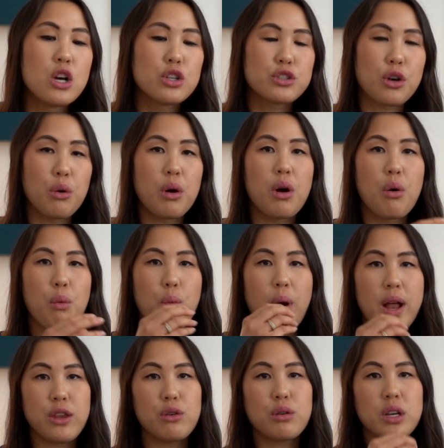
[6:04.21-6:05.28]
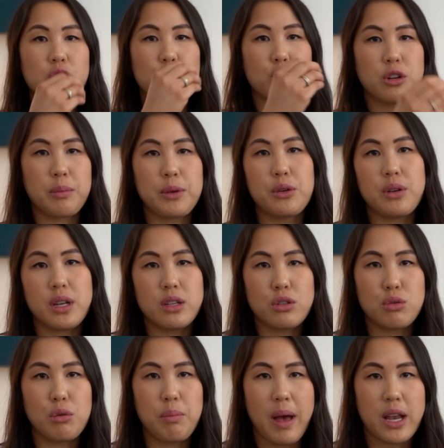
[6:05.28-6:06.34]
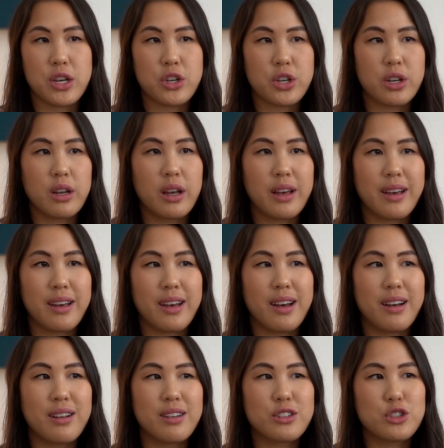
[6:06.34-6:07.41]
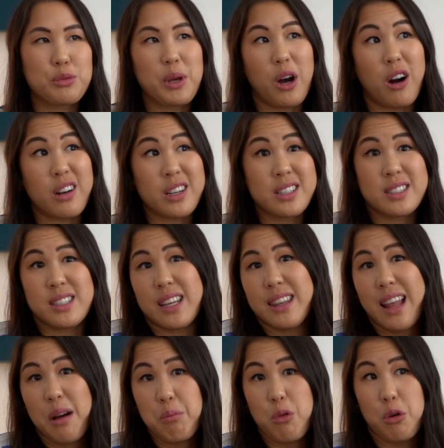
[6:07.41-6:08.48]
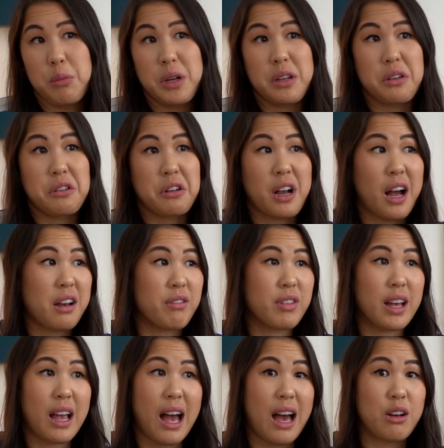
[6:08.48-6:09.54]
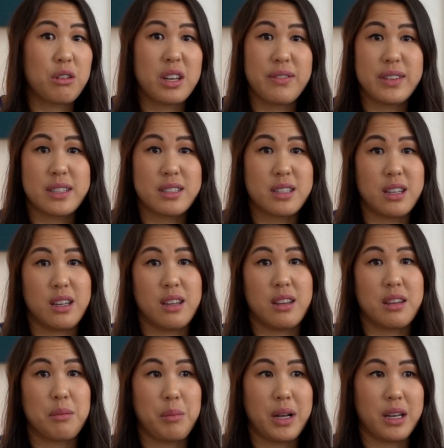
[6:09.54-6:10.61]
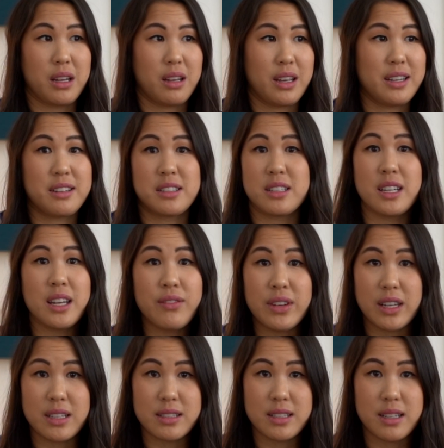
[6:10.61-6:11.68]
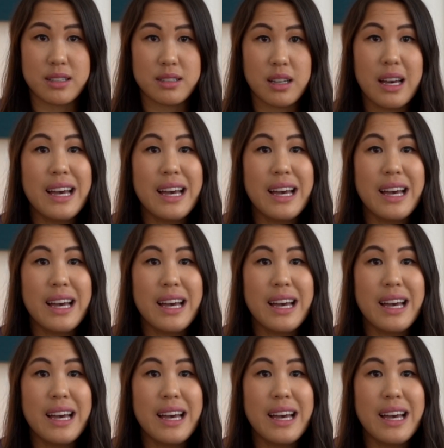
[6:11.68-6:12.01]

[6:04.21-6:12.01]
So when you contribute into a pension, to be honest, in that moment, you're kind of like, I don't even see the money. It doesn't even exist.